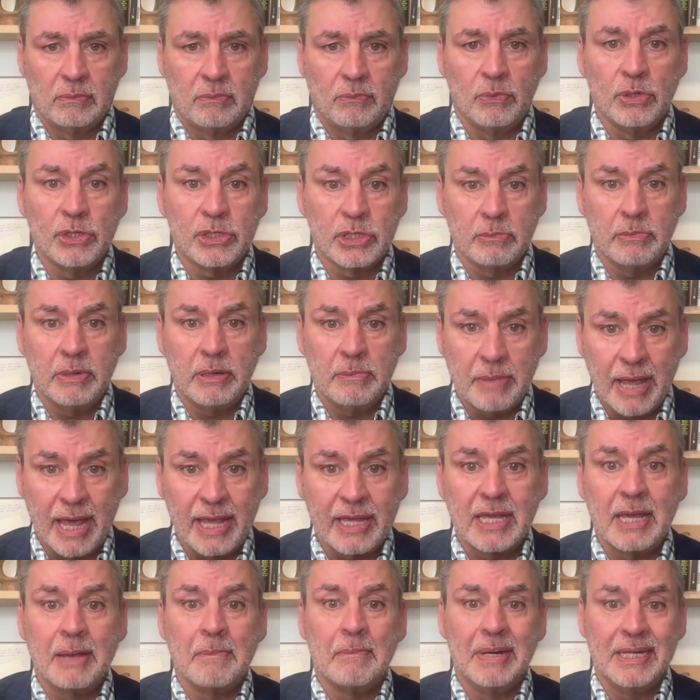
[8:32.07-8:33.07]
We should be
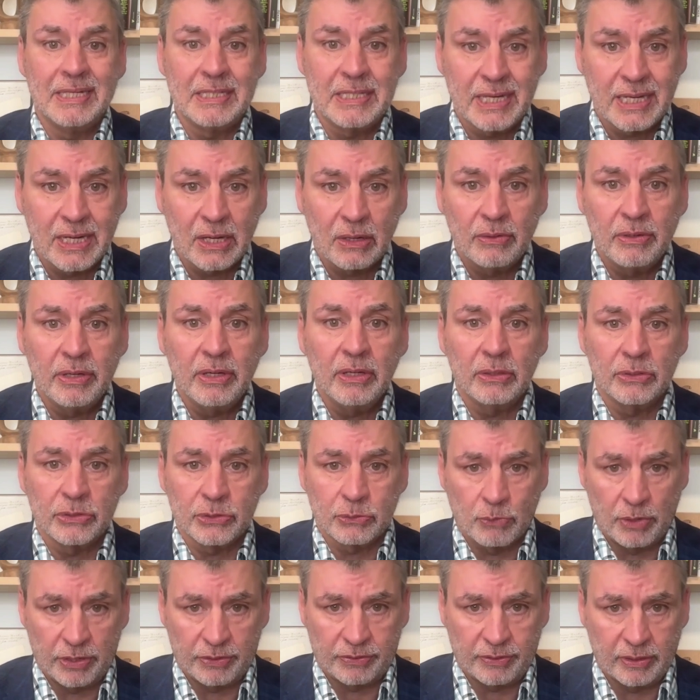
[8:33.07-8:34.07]
making
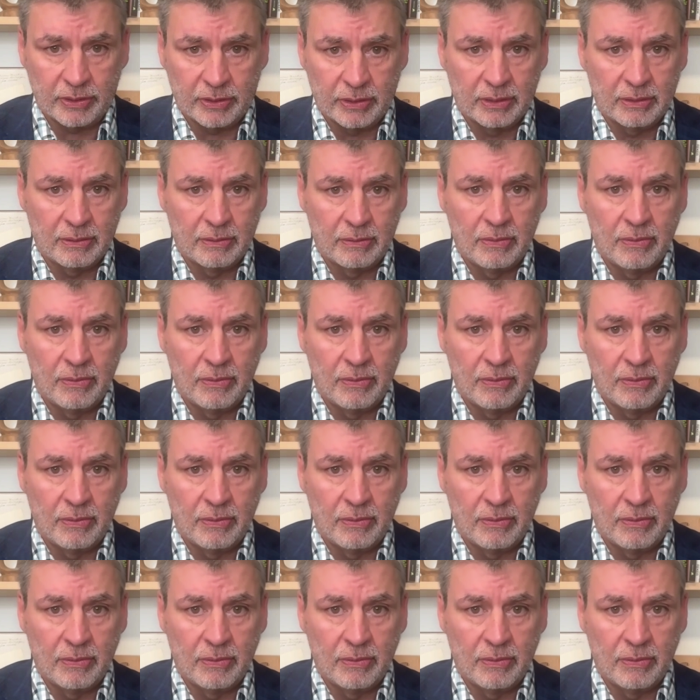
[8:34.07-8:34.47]
materials with it.